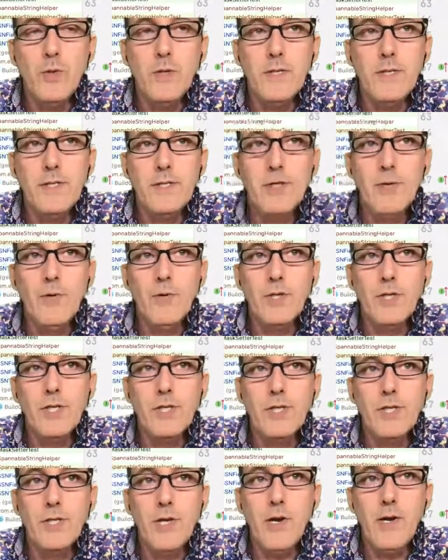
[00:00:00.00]
So it should
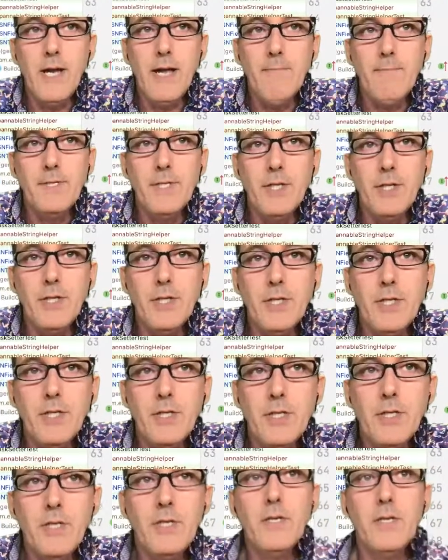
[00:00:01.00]
start at position
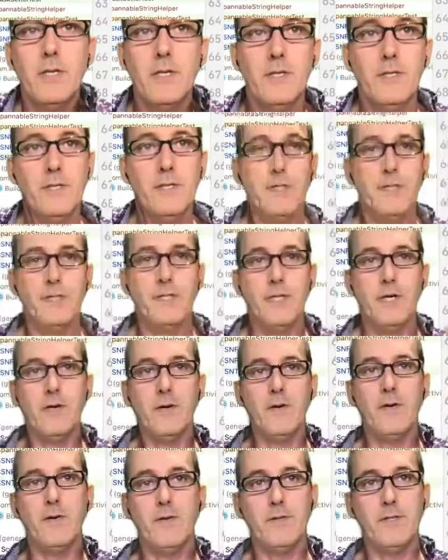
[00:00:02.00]

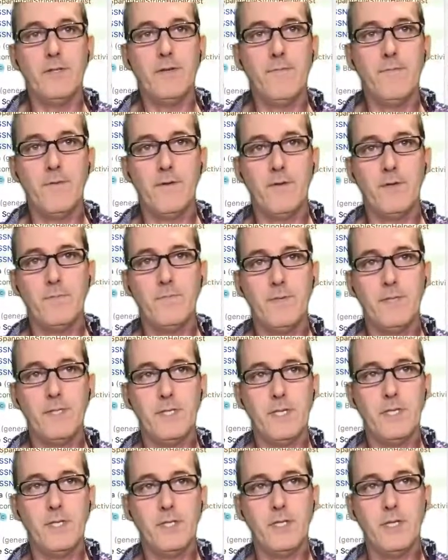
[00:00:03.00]
0 is the first
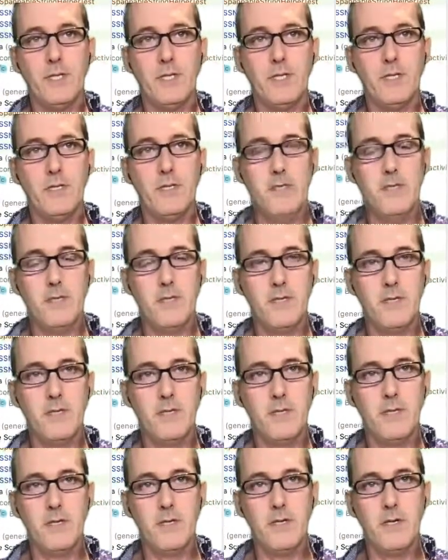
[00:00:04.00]
position,
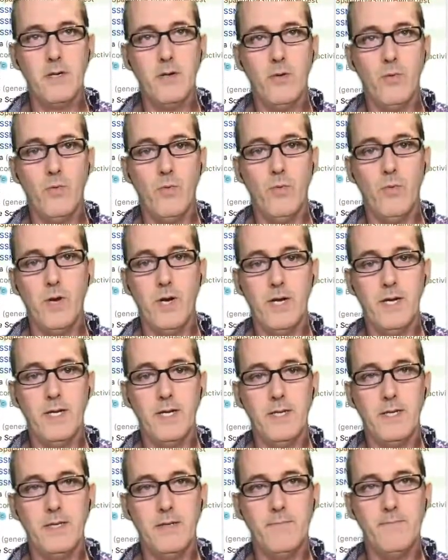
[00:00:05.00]

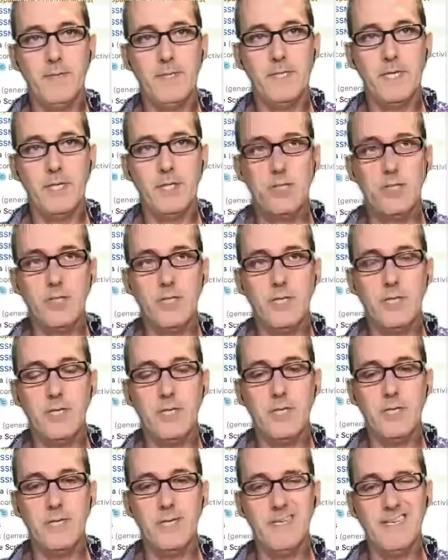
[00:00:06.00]
1
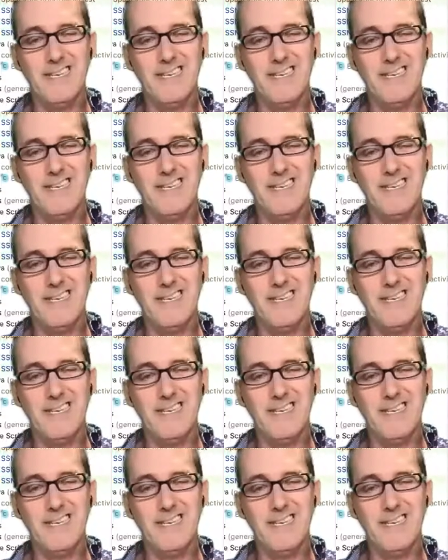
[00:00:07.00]
position.